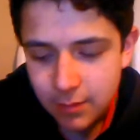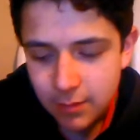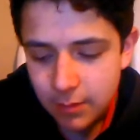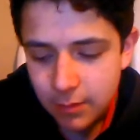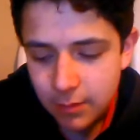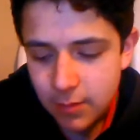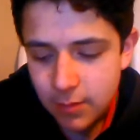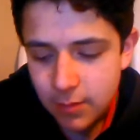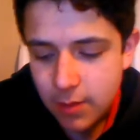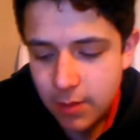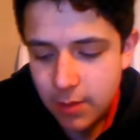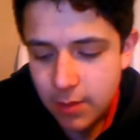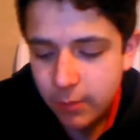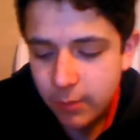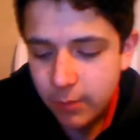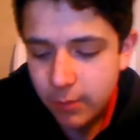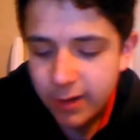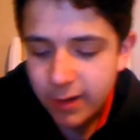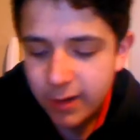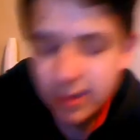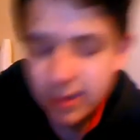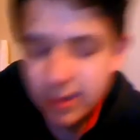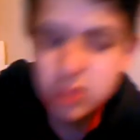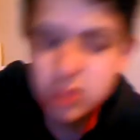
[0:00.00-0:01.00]
But anyway, I
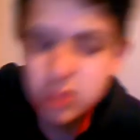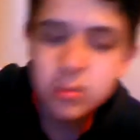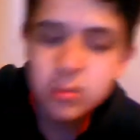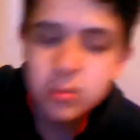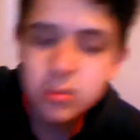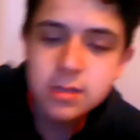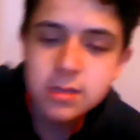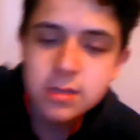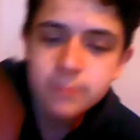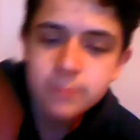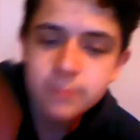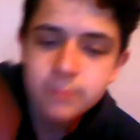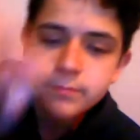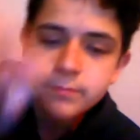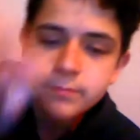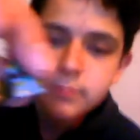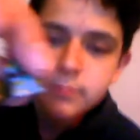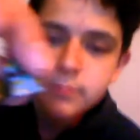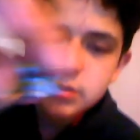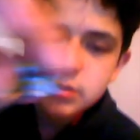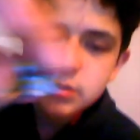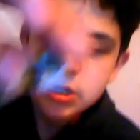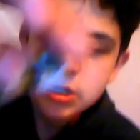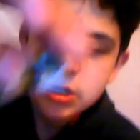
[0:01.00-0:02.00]
just wanted to
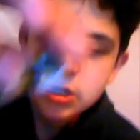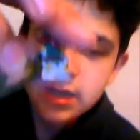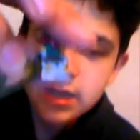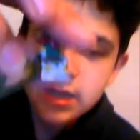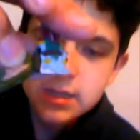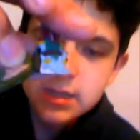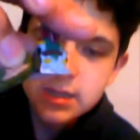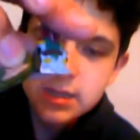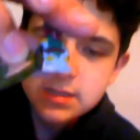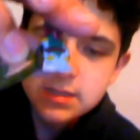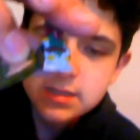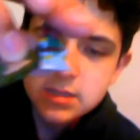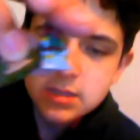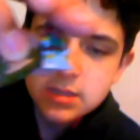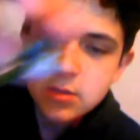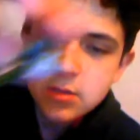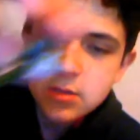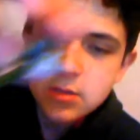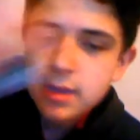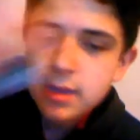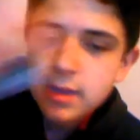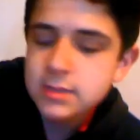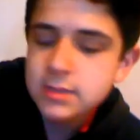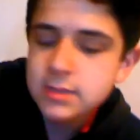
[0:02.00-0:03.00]
mention I got these to you
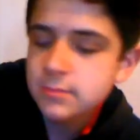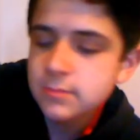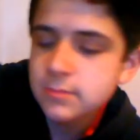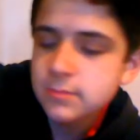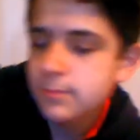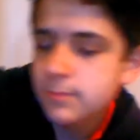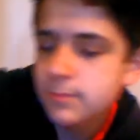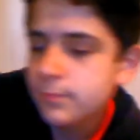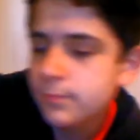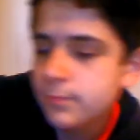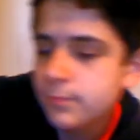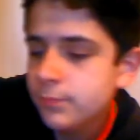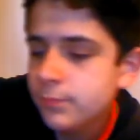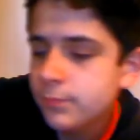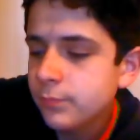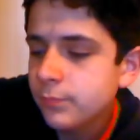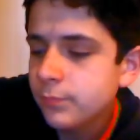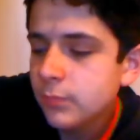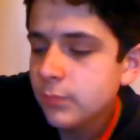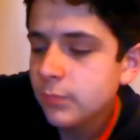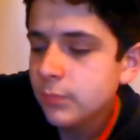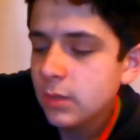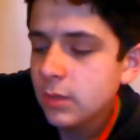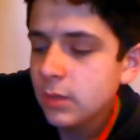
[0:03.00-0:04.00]
guys.
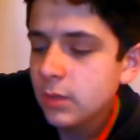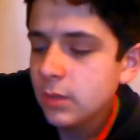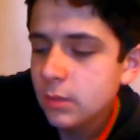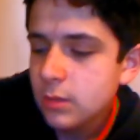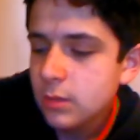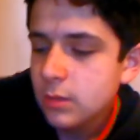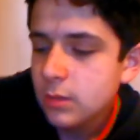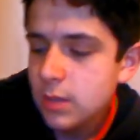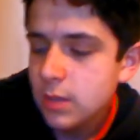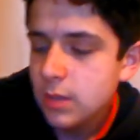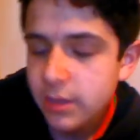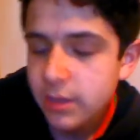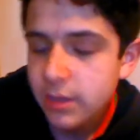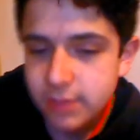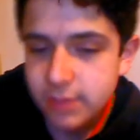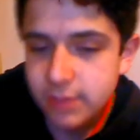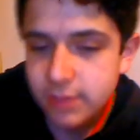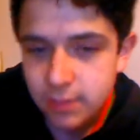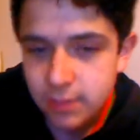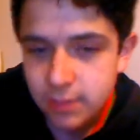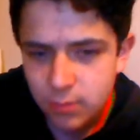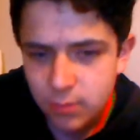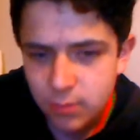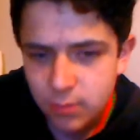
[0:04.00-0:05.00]
And I think that's
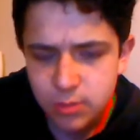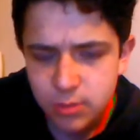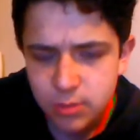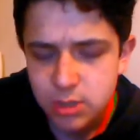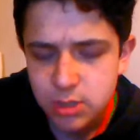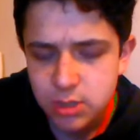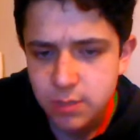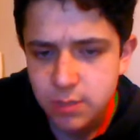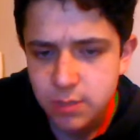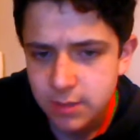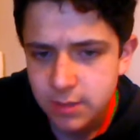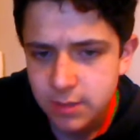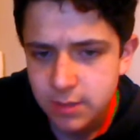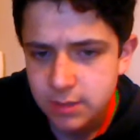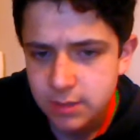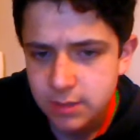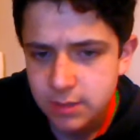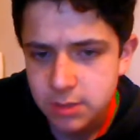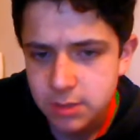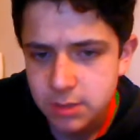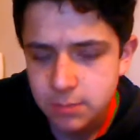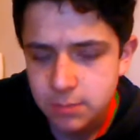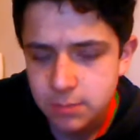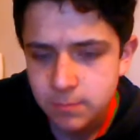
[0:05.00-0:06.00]
pretty much it, because
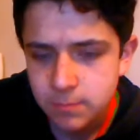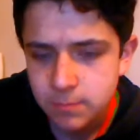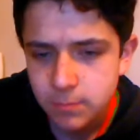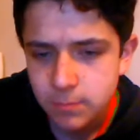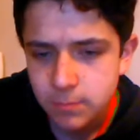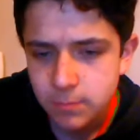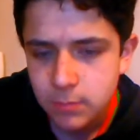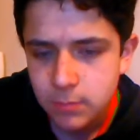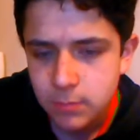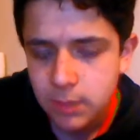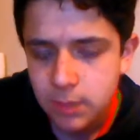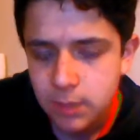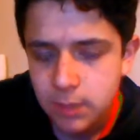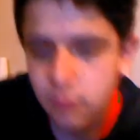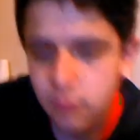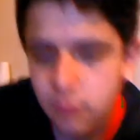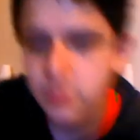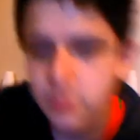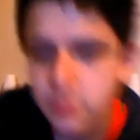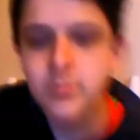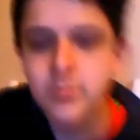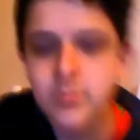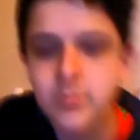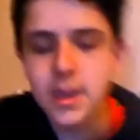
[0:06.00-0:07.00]
I don't think
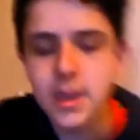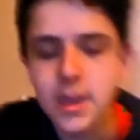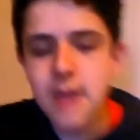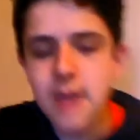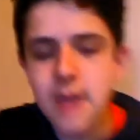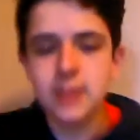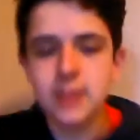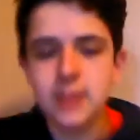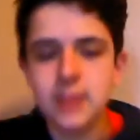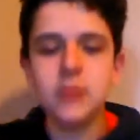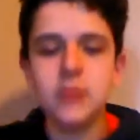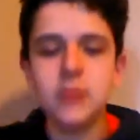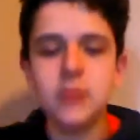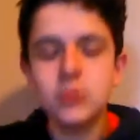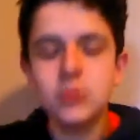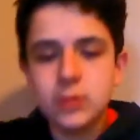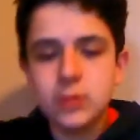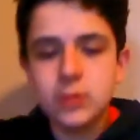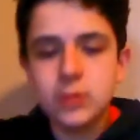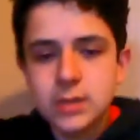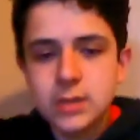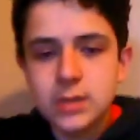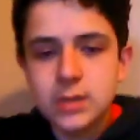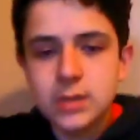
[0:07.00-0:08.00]
we had a character
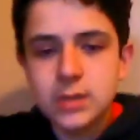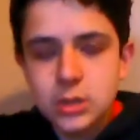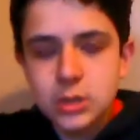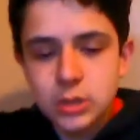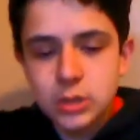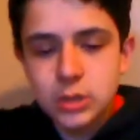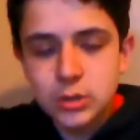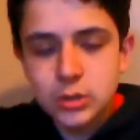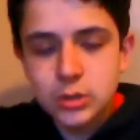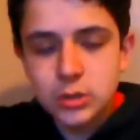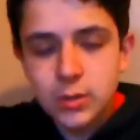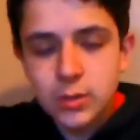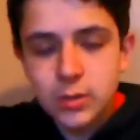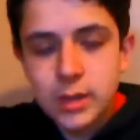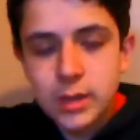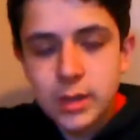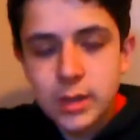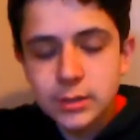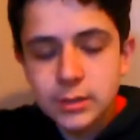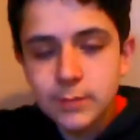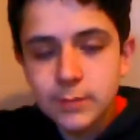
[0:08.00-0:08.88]
discussion this week, so,